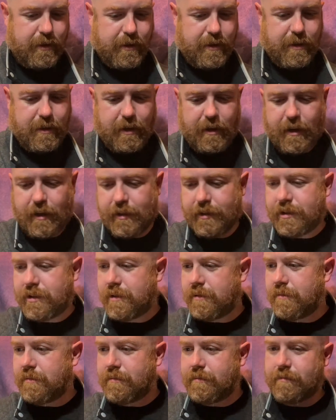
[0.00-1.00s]

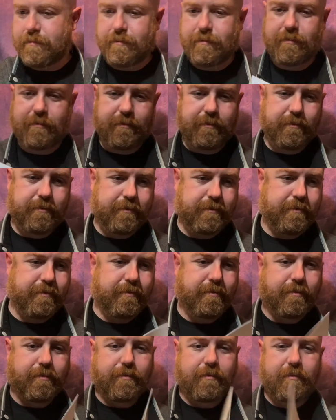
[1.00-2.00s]
awesome
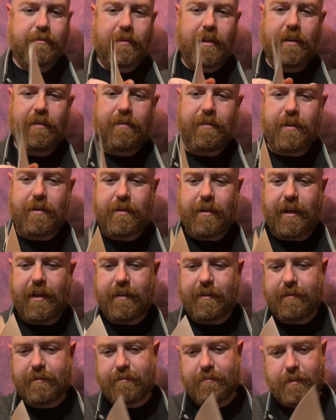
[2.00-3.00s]
fold-out
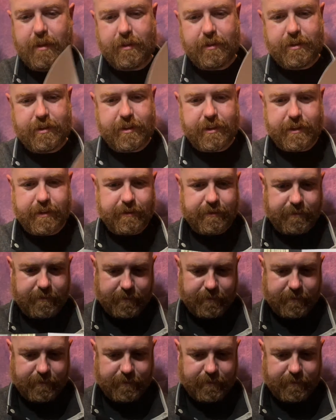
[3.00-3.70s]
poster.